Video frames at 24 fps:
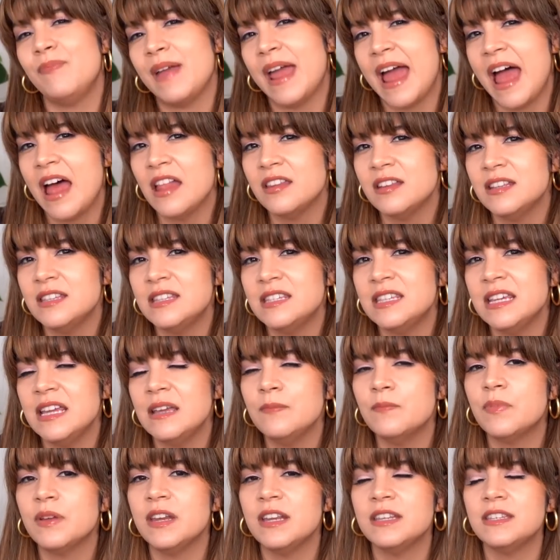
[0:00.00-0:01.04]

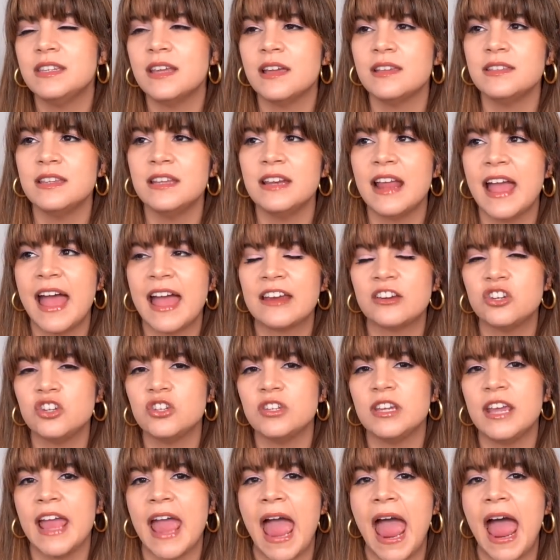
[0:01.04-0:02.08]
balancing, but it doesn't
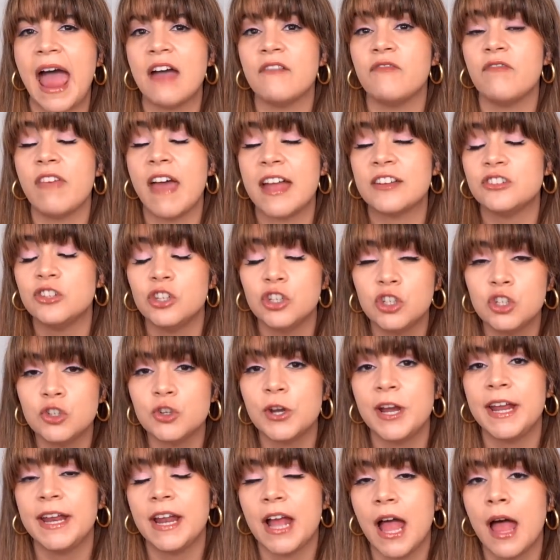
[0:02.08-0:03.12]
actually have that
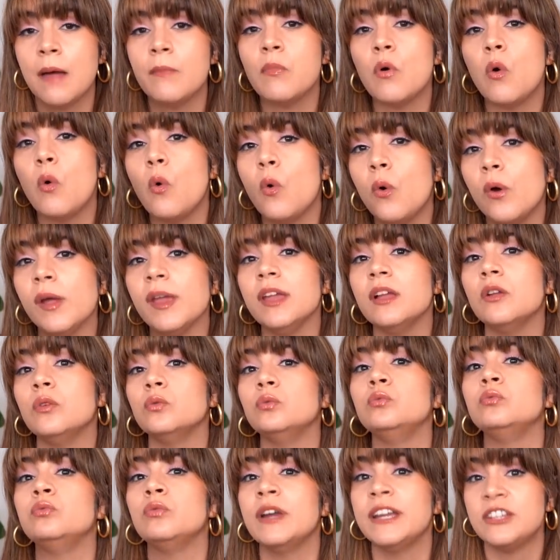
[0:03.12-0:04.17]
straight up
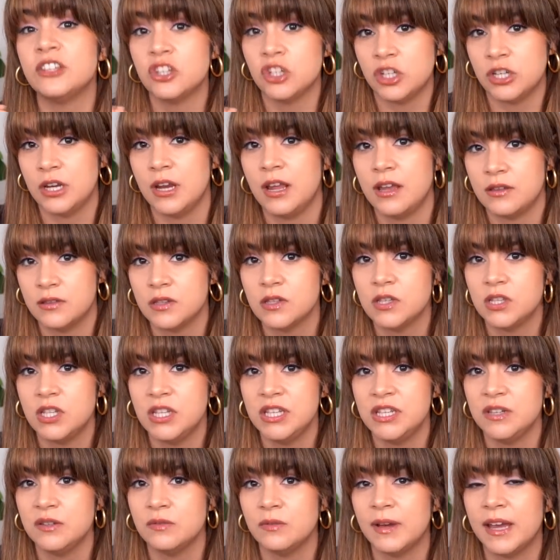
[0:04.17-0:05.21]
oil richness
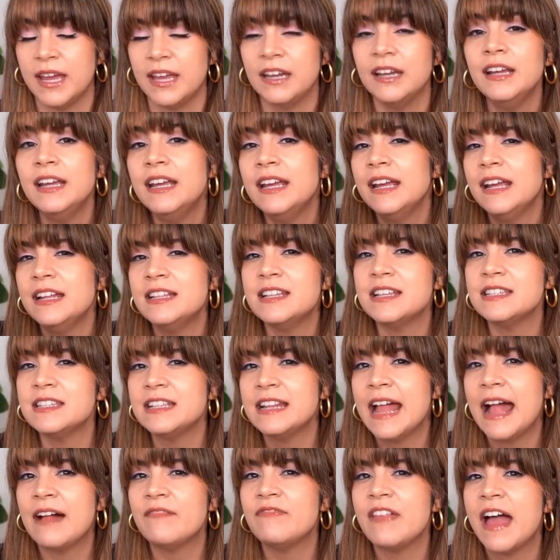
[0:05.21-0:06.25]
to it. It
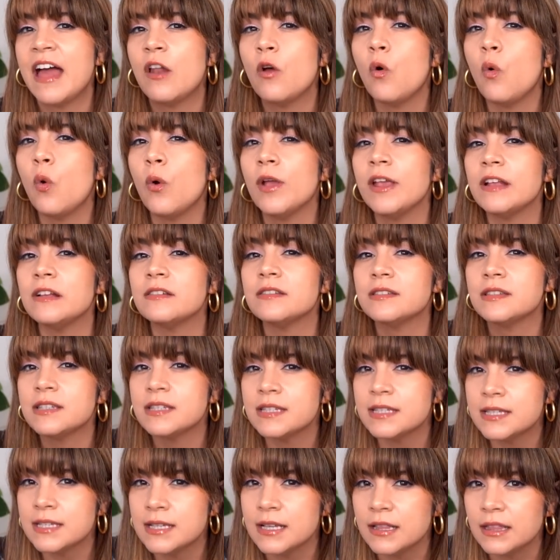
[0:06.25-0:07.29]
doesn't have that oil
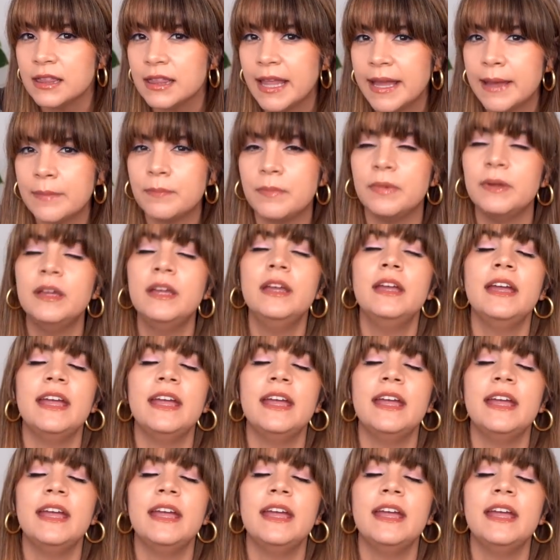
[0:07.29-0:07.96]
slip.